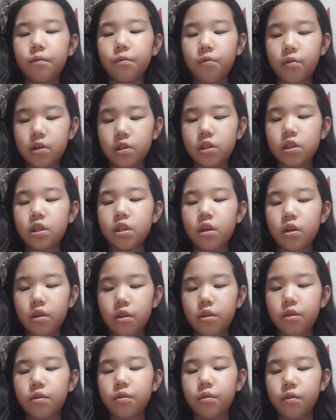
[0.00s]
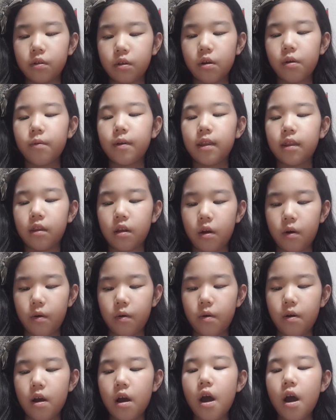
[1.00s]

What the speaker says: reached in through the window.